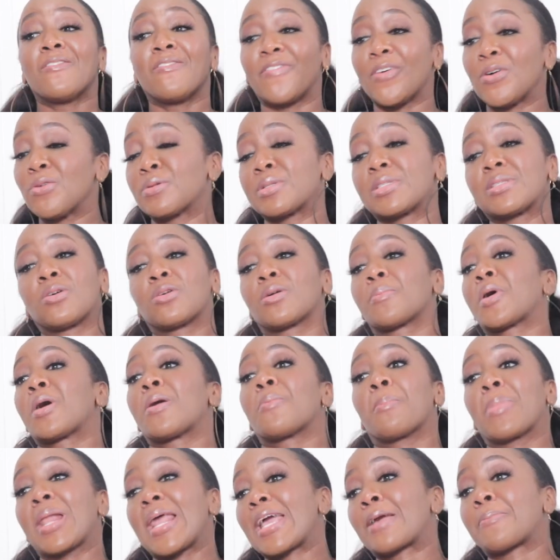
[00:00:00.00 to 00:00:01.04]
folks talking
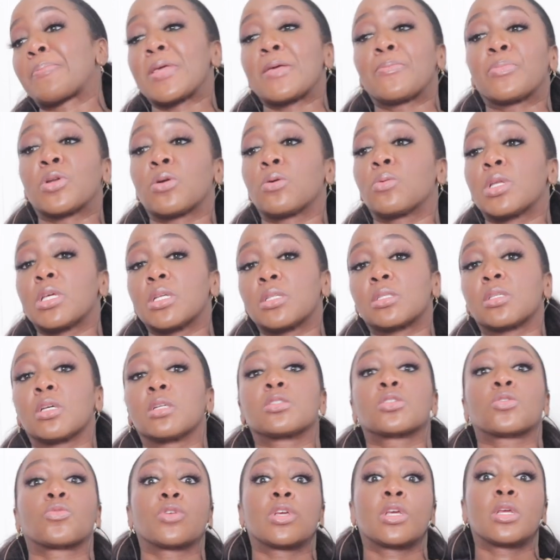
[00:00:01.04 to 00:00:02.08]
about black people don't need
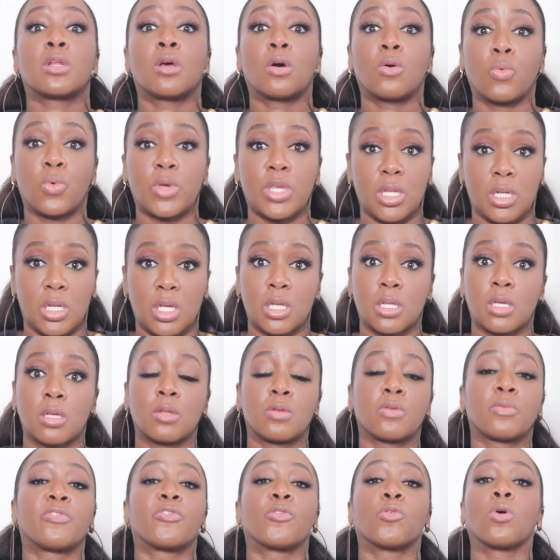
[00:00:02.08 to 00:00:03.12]
sunscreen, we need it
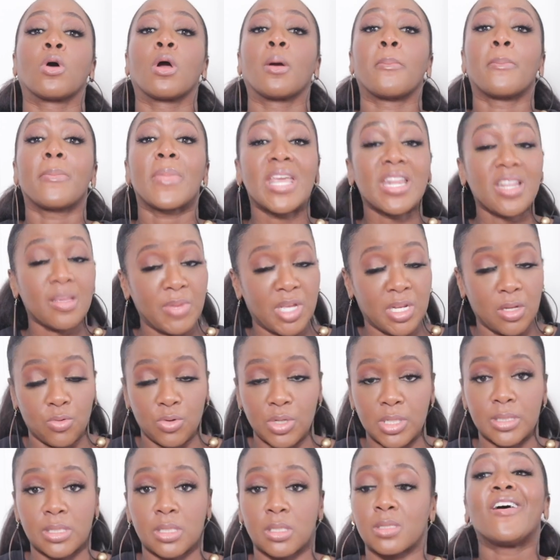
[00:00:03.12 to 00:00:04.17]
for many, many
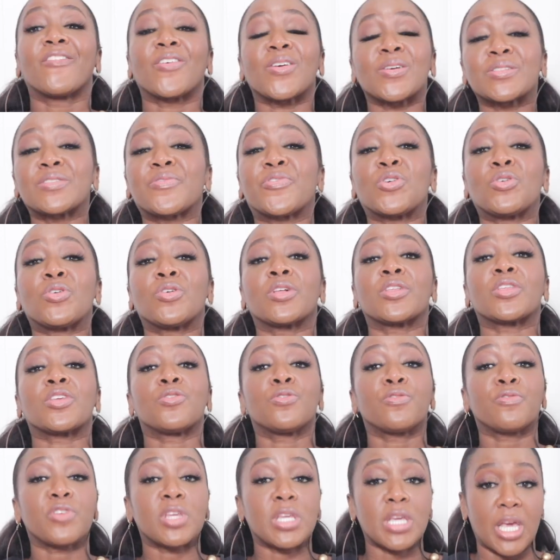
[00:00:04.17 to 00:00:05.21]
reasons. First of all,
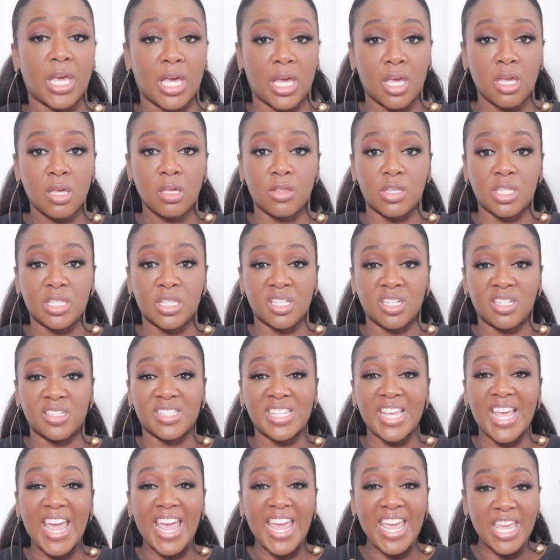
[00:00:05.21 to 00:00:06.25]
UVA, the sun's
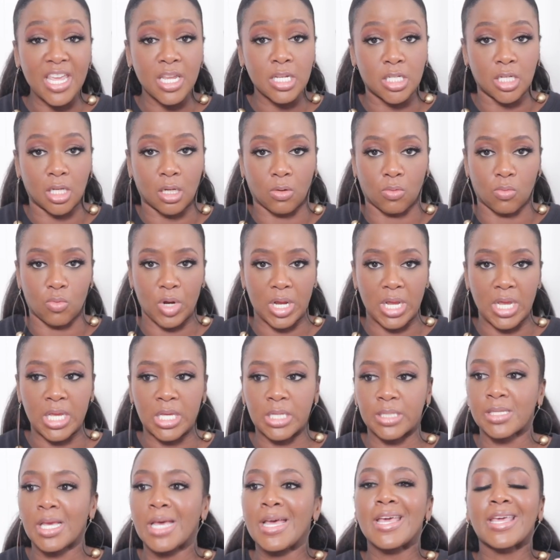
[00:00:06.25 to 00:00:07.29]
aging
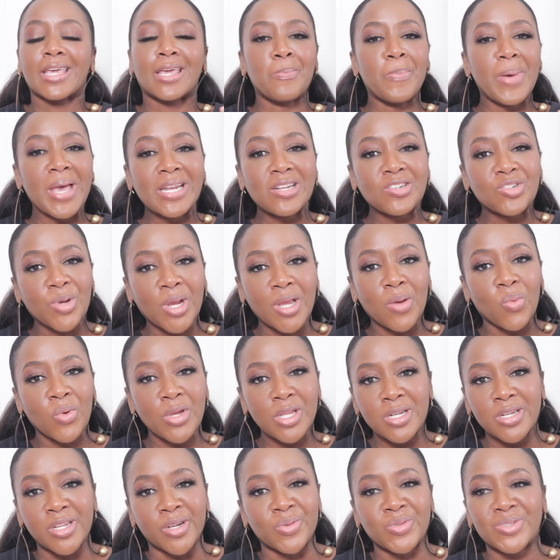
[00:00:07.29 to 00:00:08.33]
rays, can penetrate
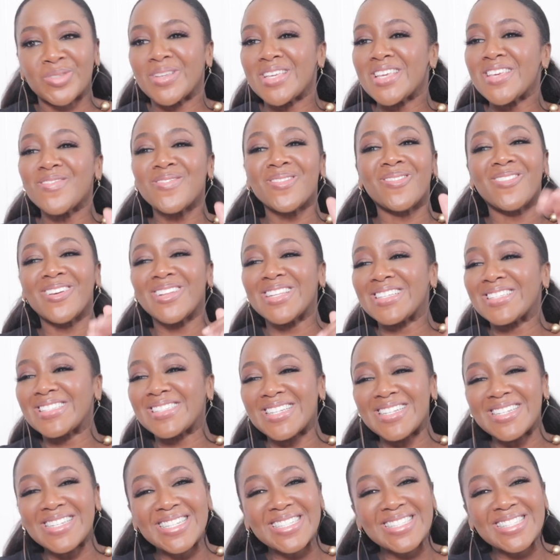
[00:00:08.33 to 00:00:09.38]
windows. So even when you're
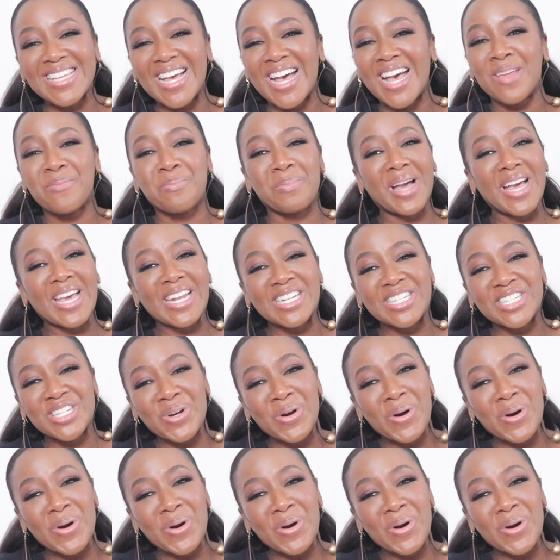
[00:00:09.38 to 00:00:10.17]
sitting inside minding your